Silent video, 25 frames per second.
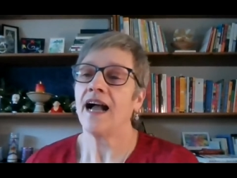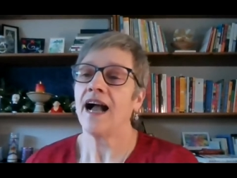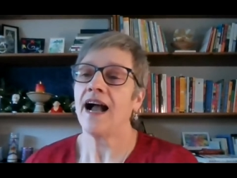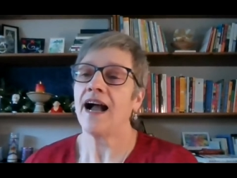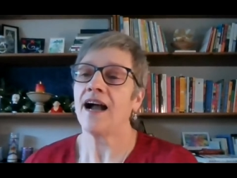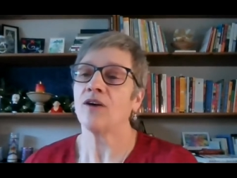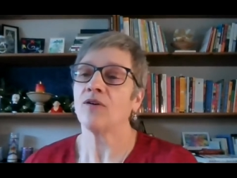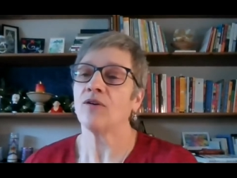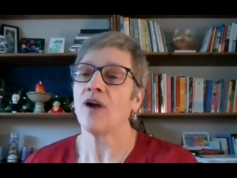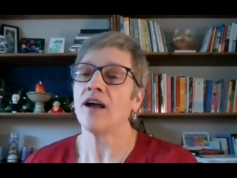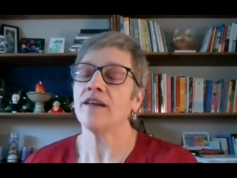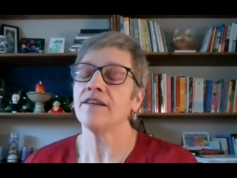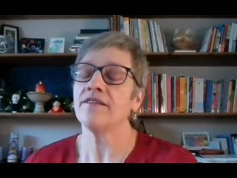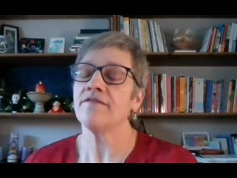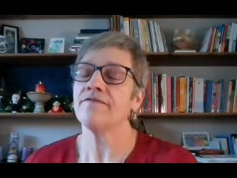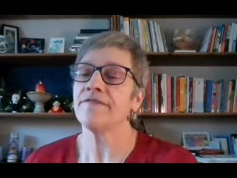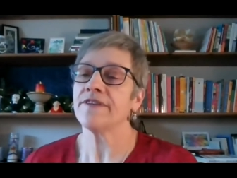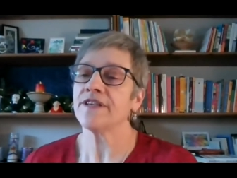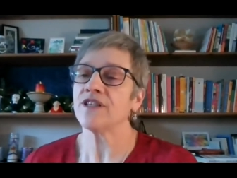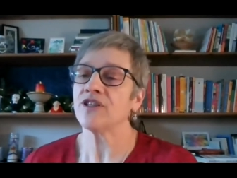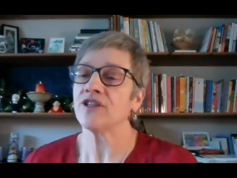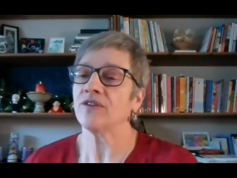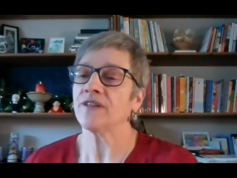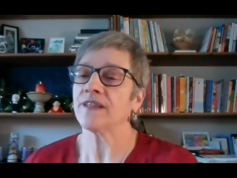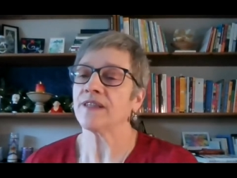Our
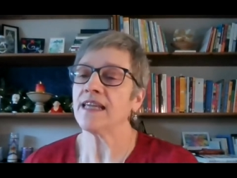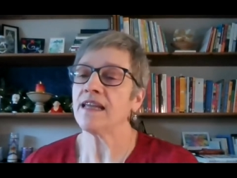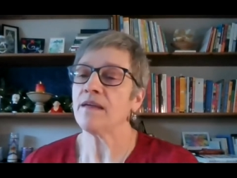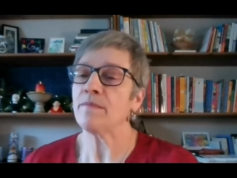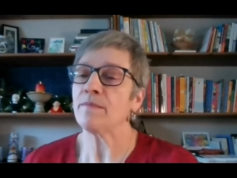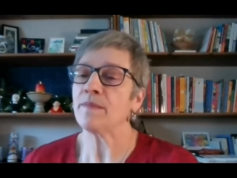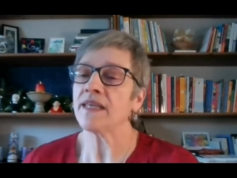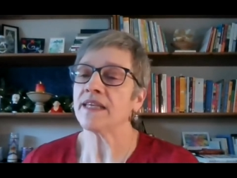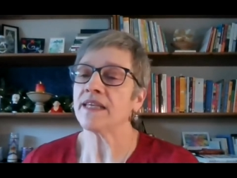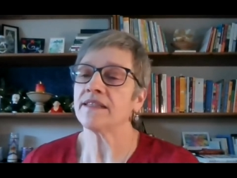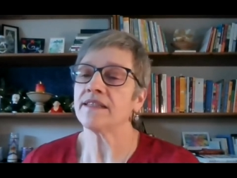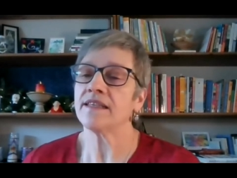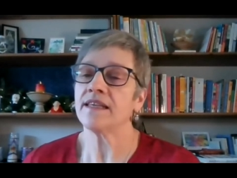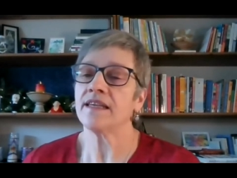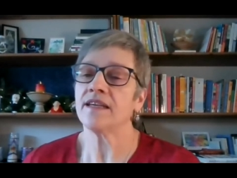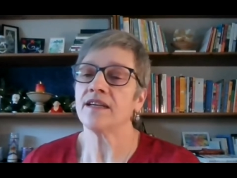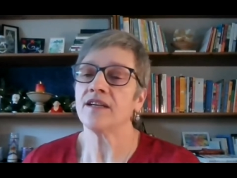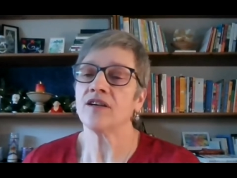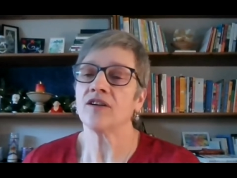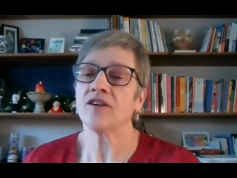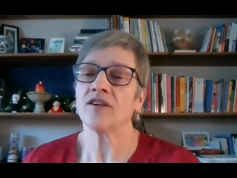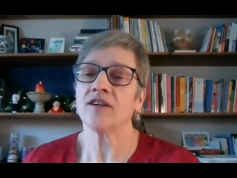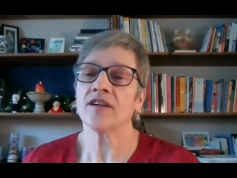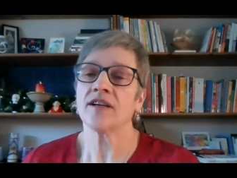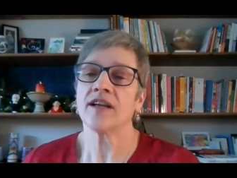unofficial theme this
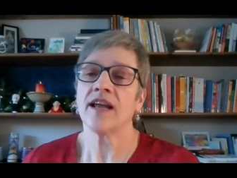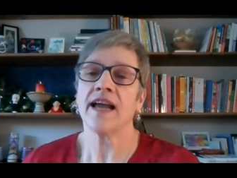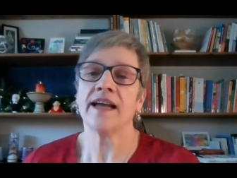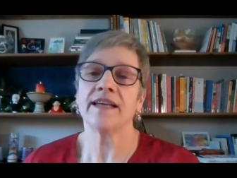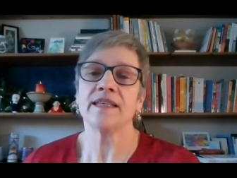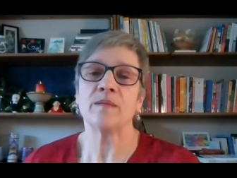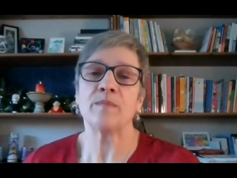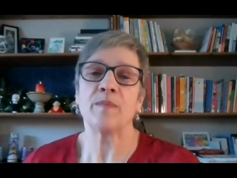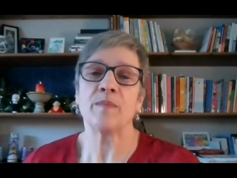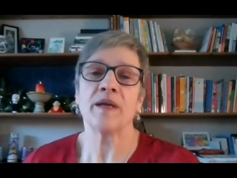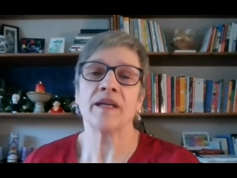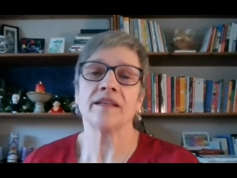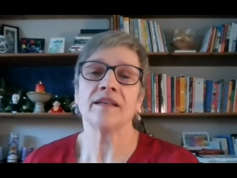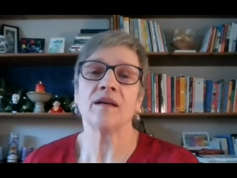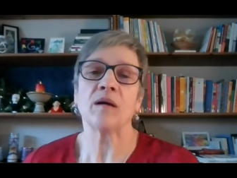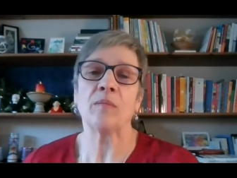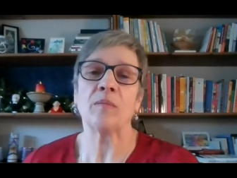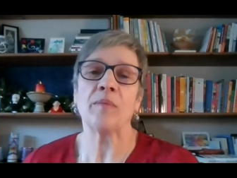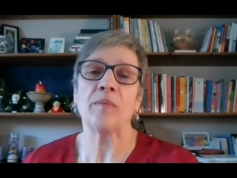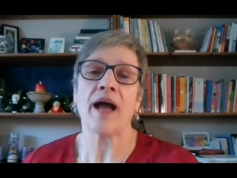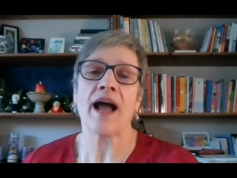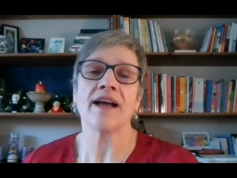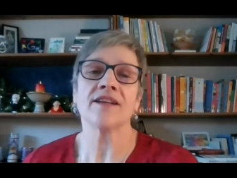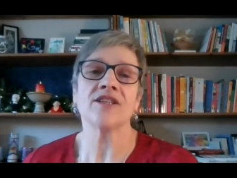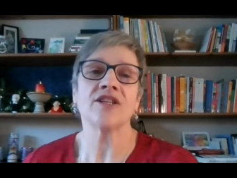year has been
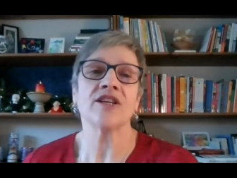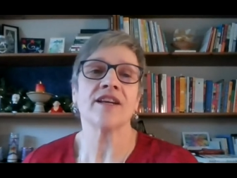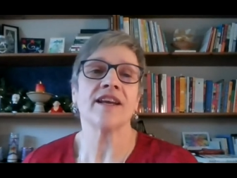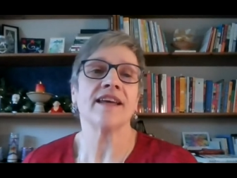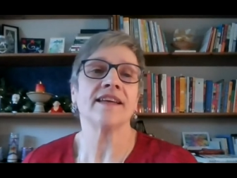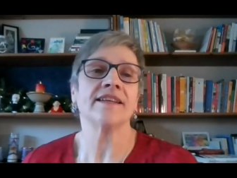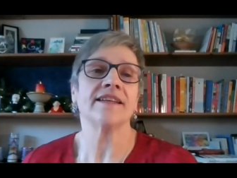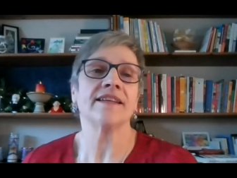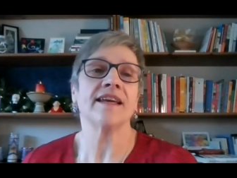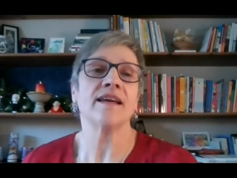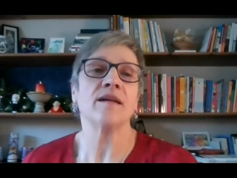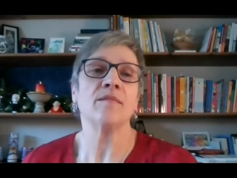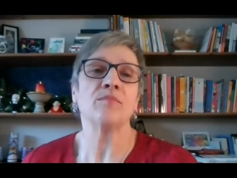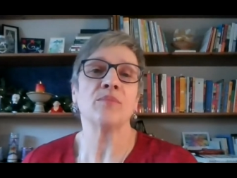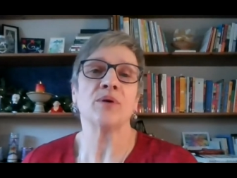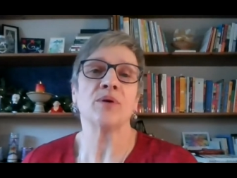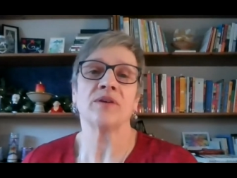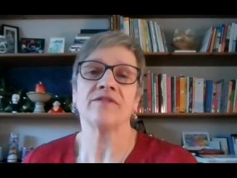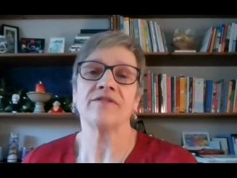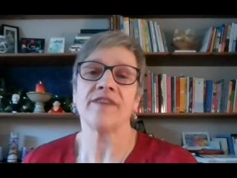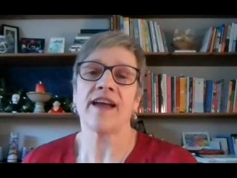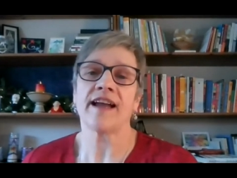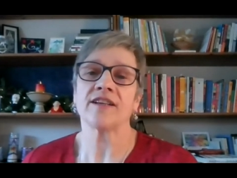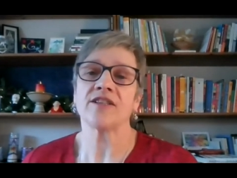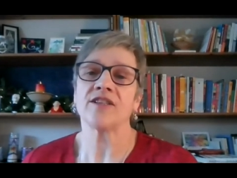compassionate
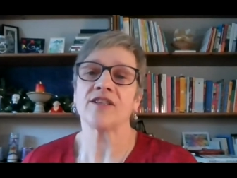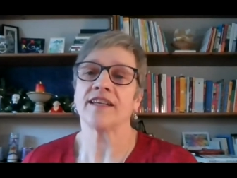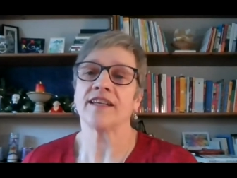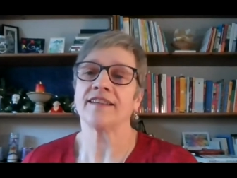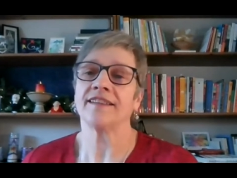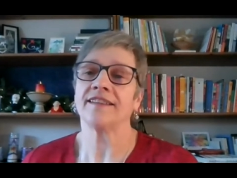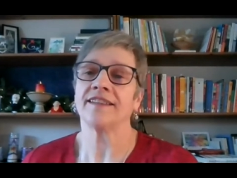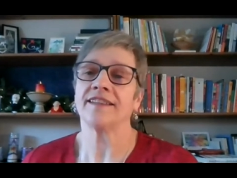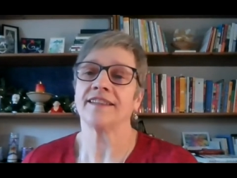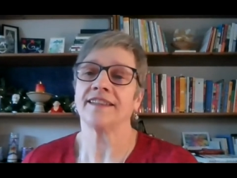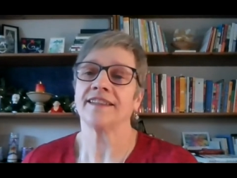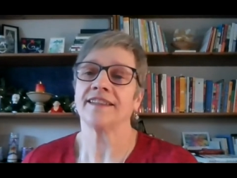imperfection,